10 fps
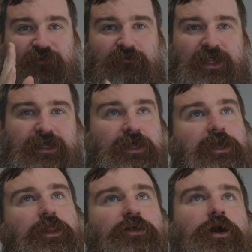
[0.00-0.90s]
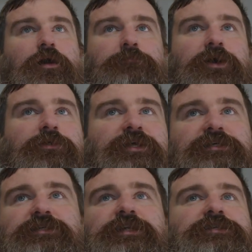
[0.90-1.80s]
of like the
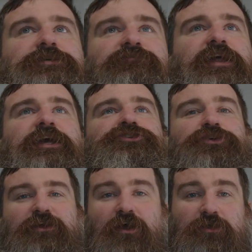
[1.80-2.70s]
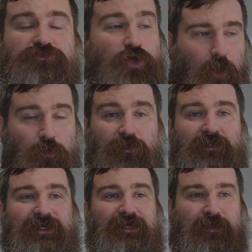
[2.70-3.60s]
harmoniousness of nature are
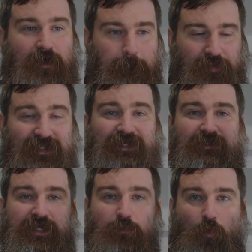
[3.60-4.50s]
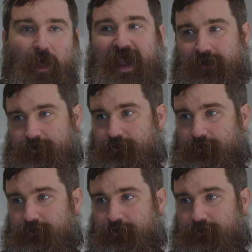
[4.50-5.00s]
totally, completely whack.